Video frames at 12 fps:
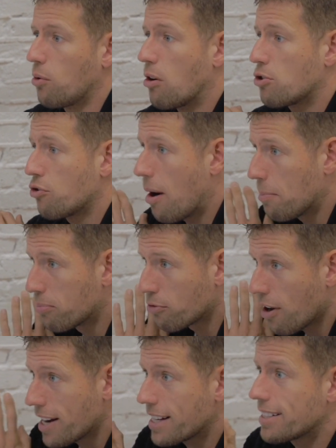I'll try and
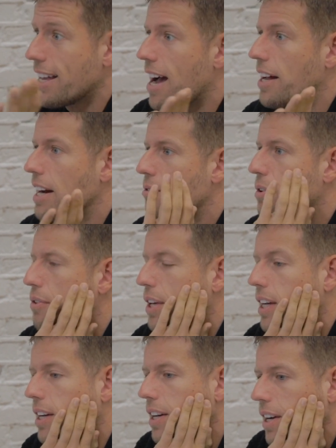break down
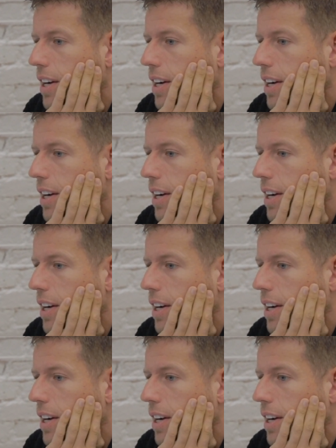everything